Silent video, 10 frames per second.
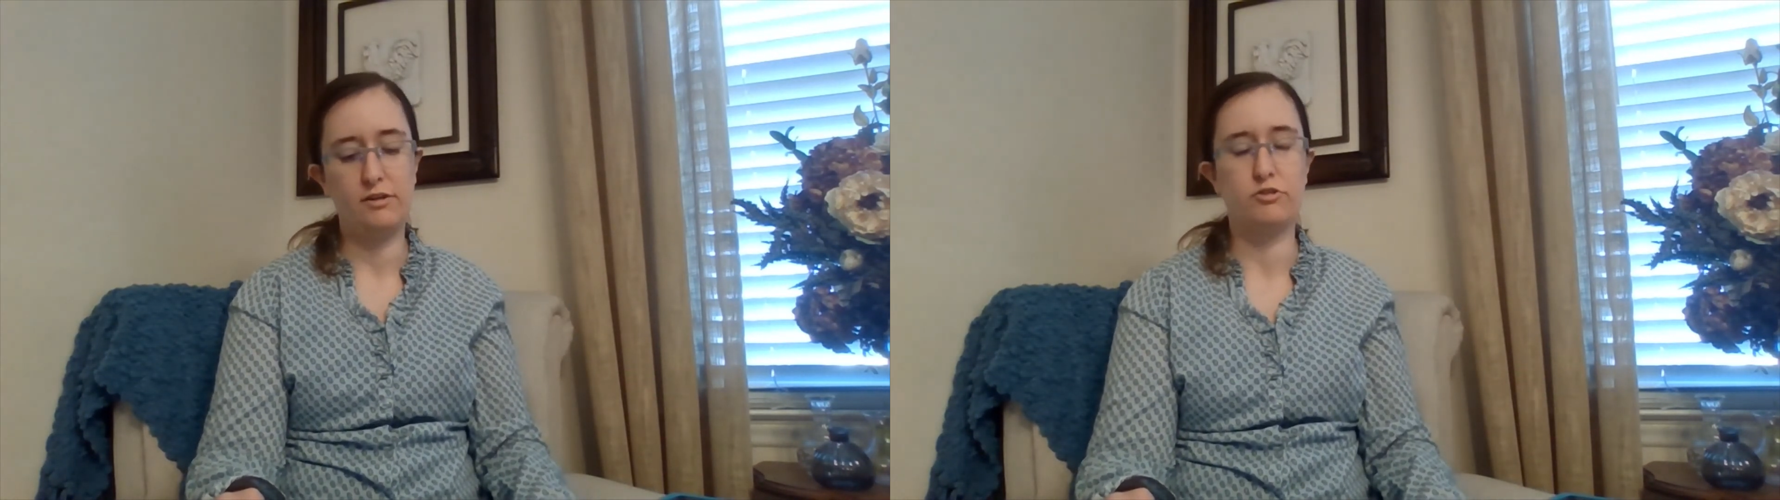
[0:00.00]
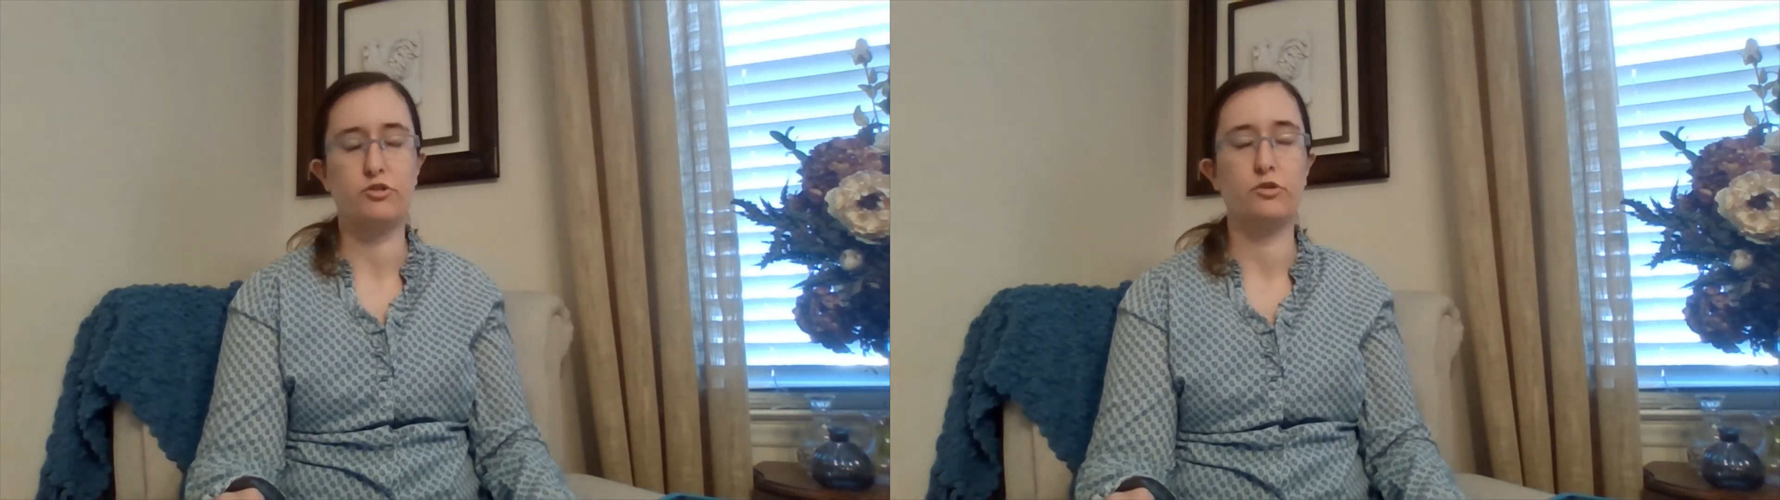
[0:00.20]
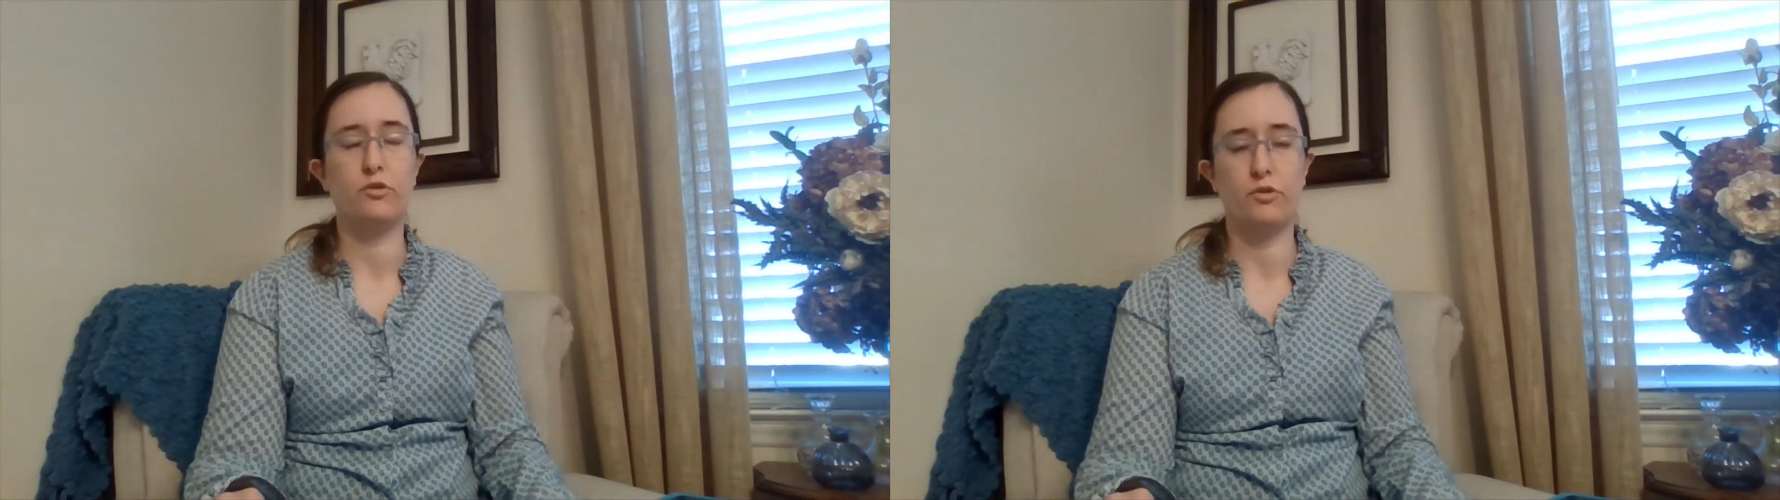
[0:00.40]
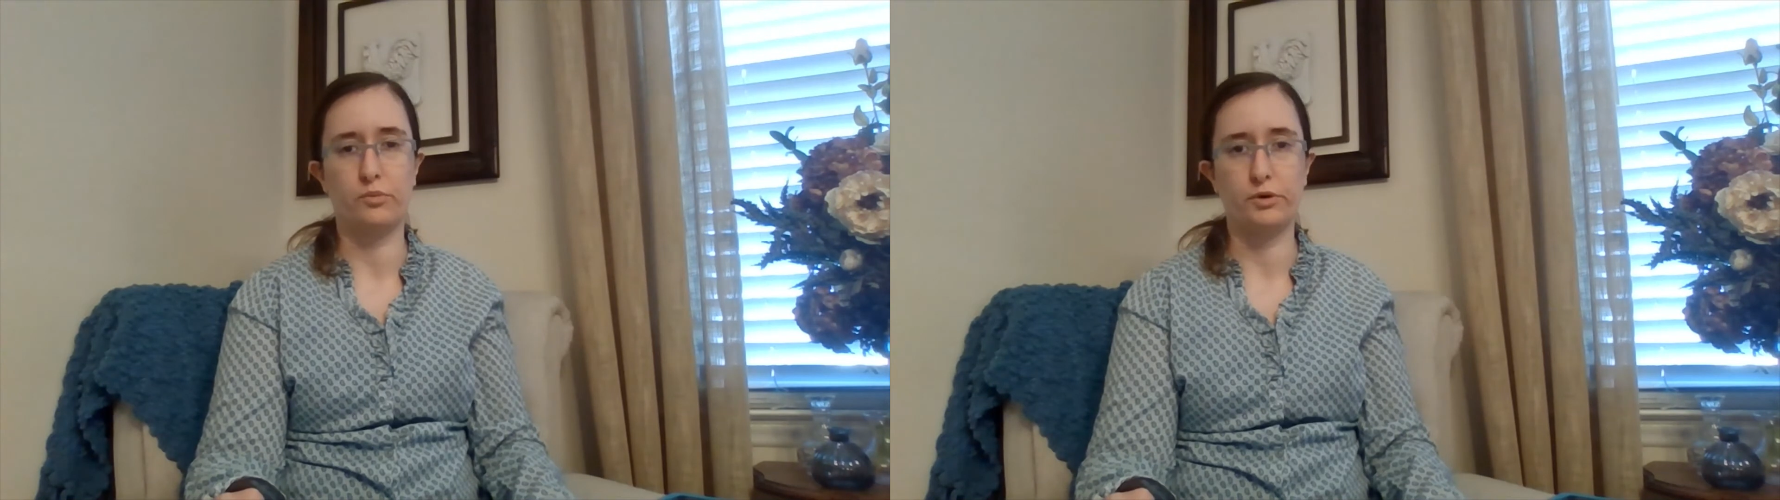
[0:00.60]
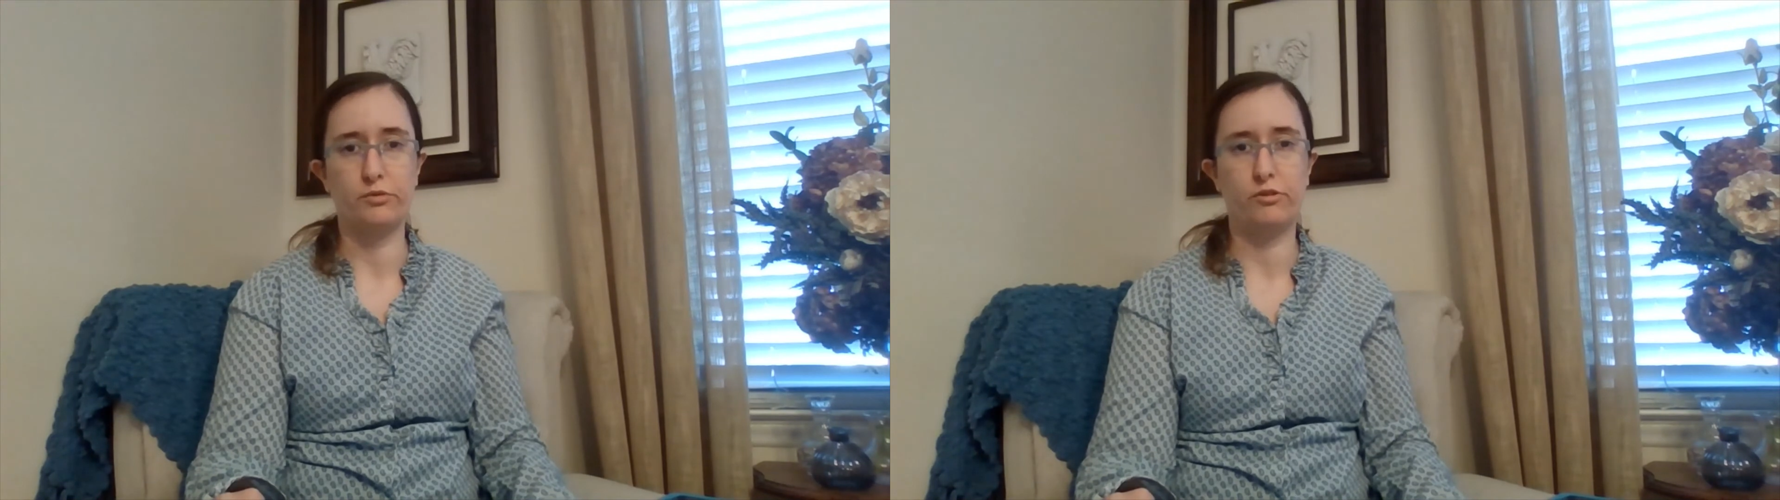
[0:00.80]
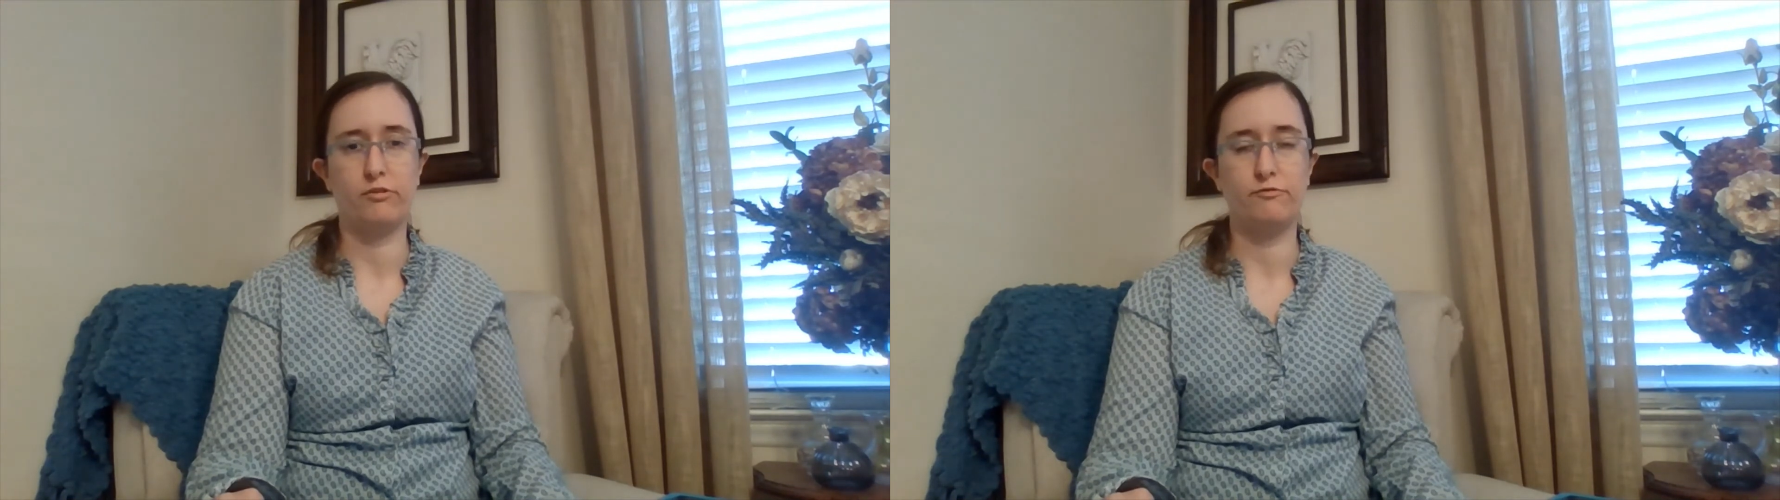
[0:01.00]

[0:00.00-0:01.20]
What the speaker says: true to the roots of